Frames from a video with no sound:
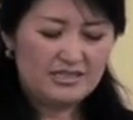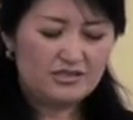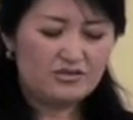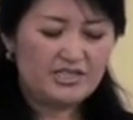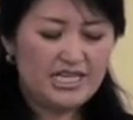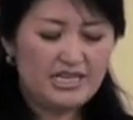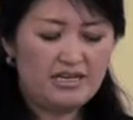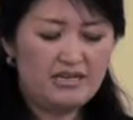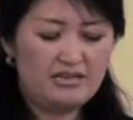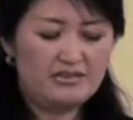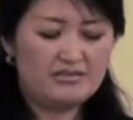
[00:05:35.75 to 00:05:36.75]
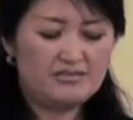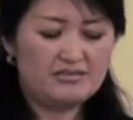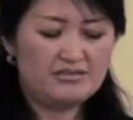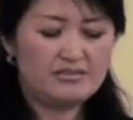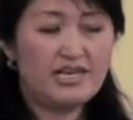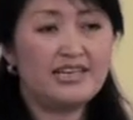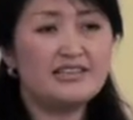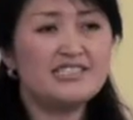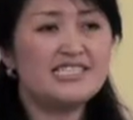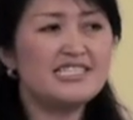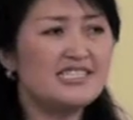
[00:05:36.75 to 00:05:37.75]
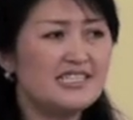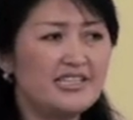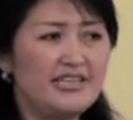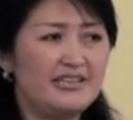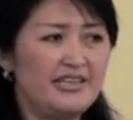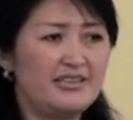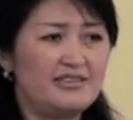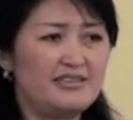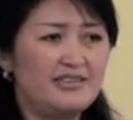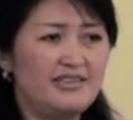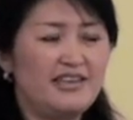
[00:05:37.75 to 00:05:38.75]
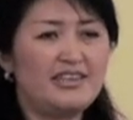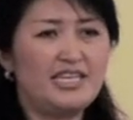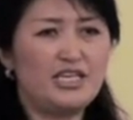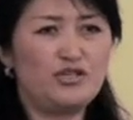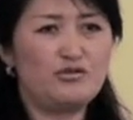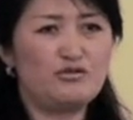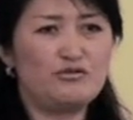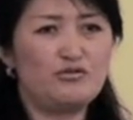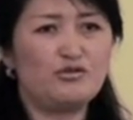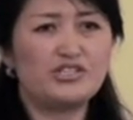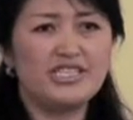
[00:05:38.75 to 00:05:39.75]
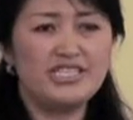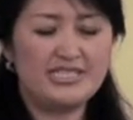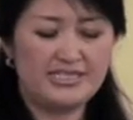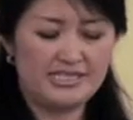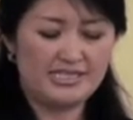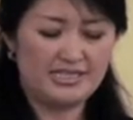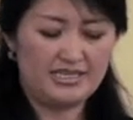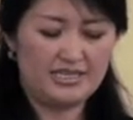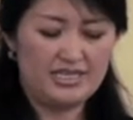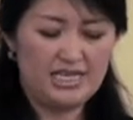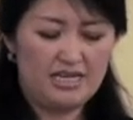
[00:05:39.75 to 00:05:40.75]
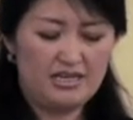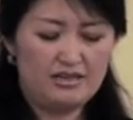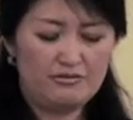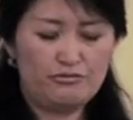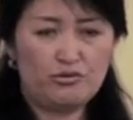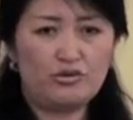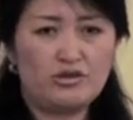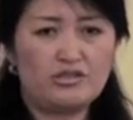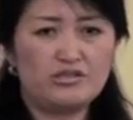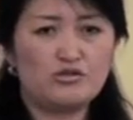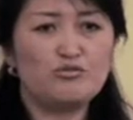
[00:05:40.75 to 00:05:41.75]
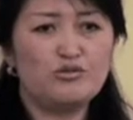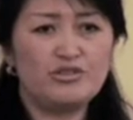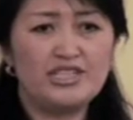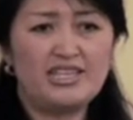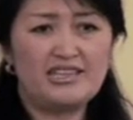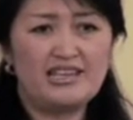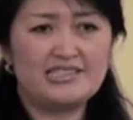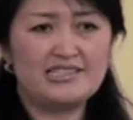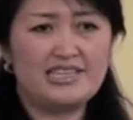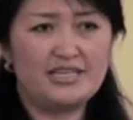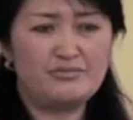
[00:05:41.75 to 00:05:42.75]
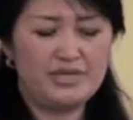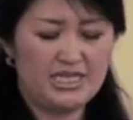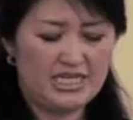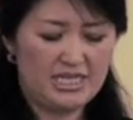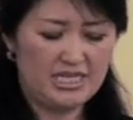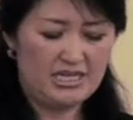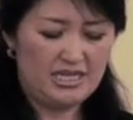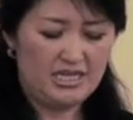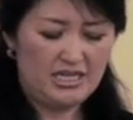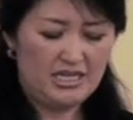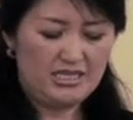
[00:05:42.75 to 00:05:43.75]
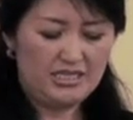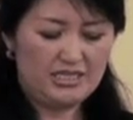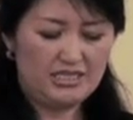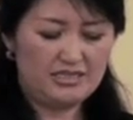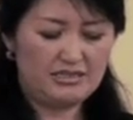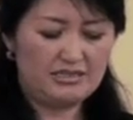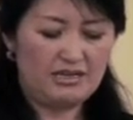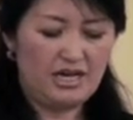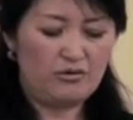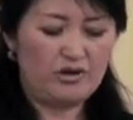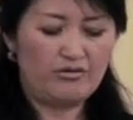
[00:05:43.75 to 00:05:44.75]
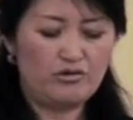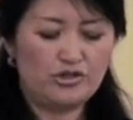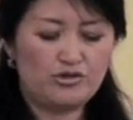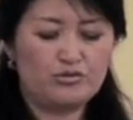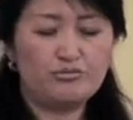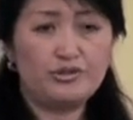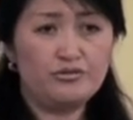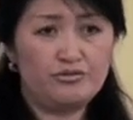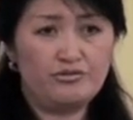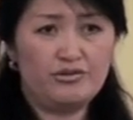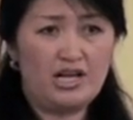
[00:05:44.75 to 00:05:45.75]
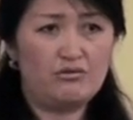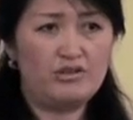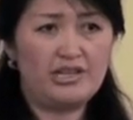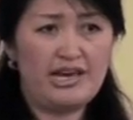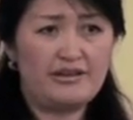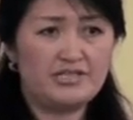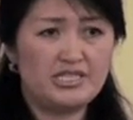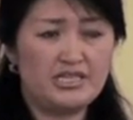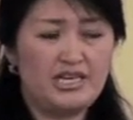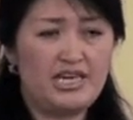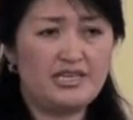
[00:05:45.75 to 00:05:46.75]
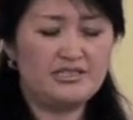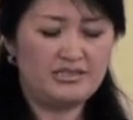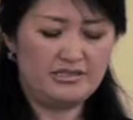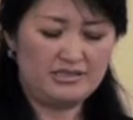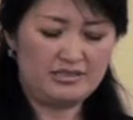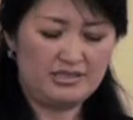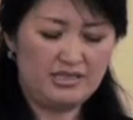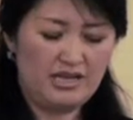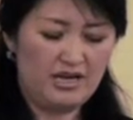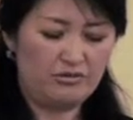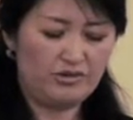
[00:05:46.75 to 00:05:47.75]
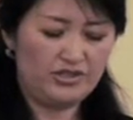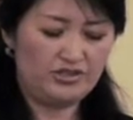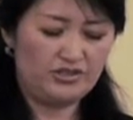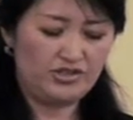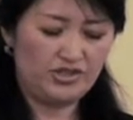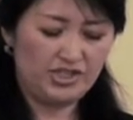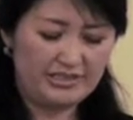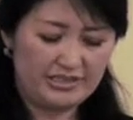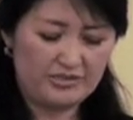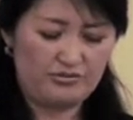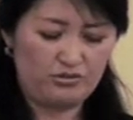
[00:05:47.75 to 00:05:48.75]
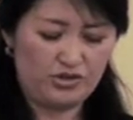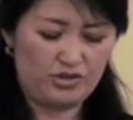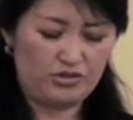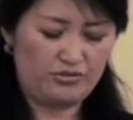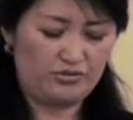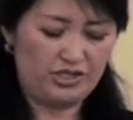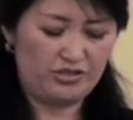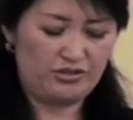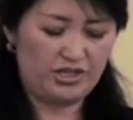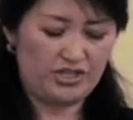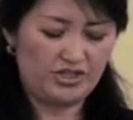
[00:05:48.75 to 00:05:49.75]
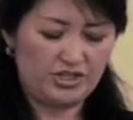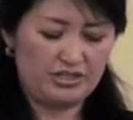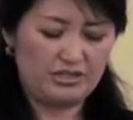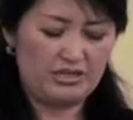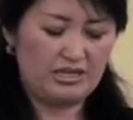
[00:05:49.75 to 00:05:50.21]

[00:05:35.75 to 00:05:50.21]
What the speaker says: Today, I sincerely thank you, First Literacy, for supporting adults like me in our efforts to improve our lives and our children's future through education.